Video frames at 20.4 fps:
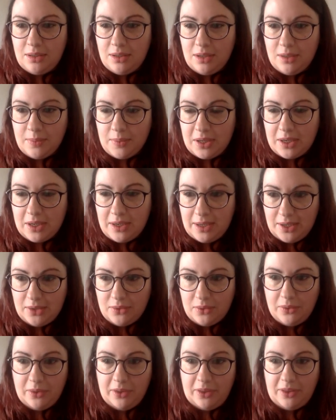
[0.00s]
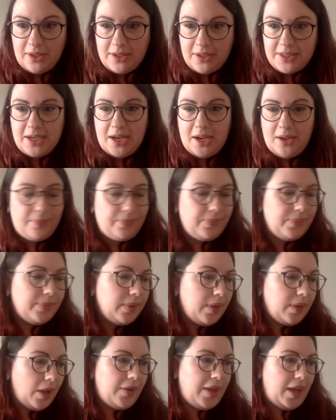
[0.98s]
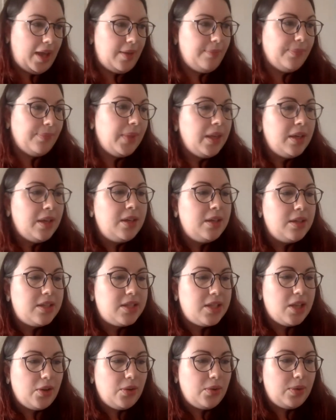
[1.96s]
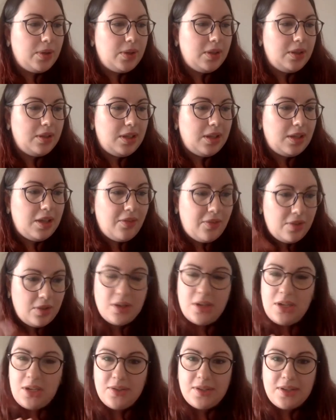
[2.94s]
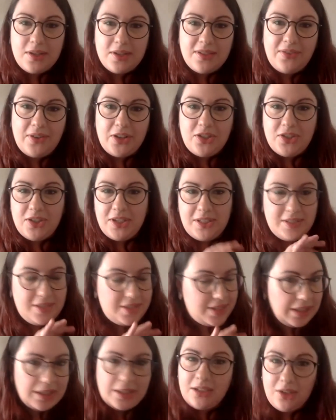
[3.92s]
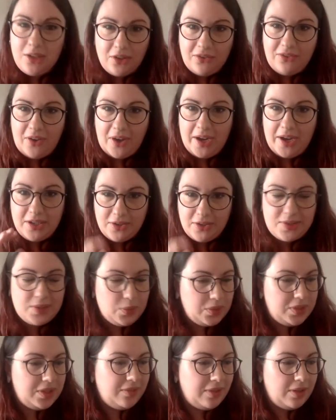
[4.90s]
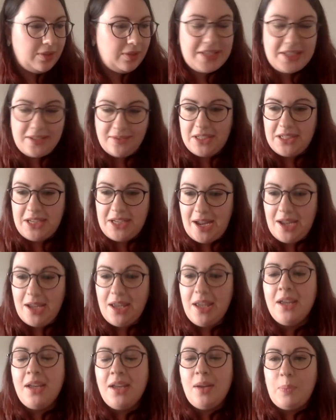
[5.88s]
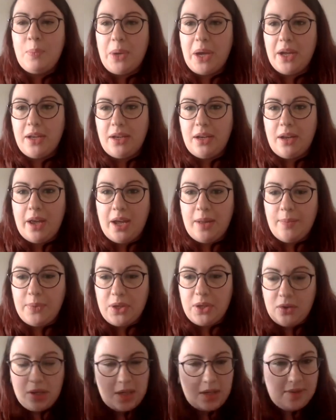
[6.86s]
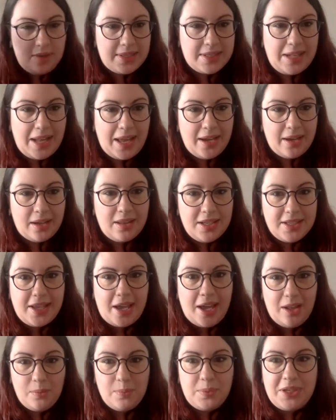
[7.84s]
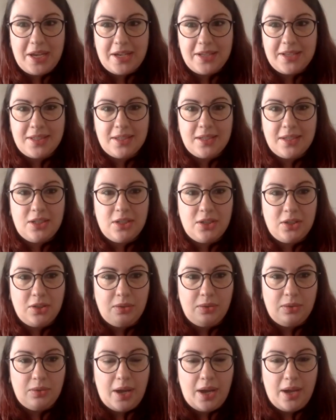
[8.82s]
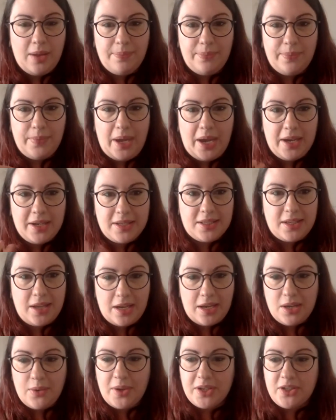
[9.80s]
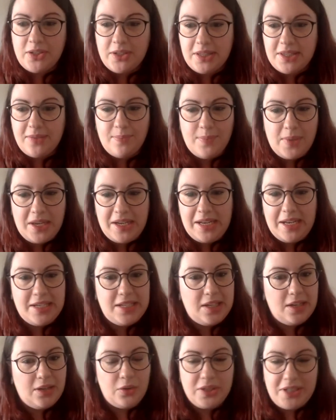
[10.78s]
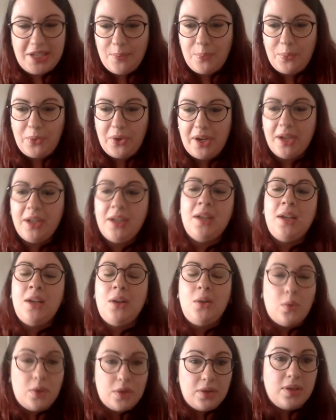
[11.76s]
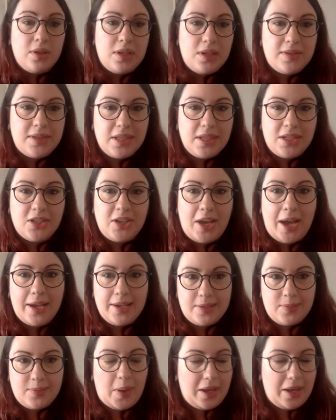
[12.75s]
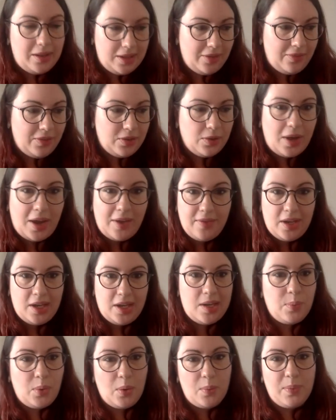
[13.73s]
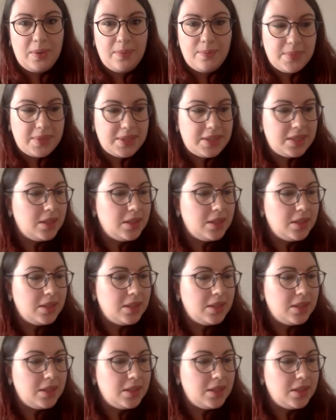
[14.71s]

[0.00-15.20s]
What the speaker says: I'm going to clear all the things now. Okay, so if you can use those functions, you're fine, you're sorted for the rest of the day. But you can use Slack, there's a help desk to ask any questions of me, Lydia or Deborah, or you can use the chat as well if you're having any problems.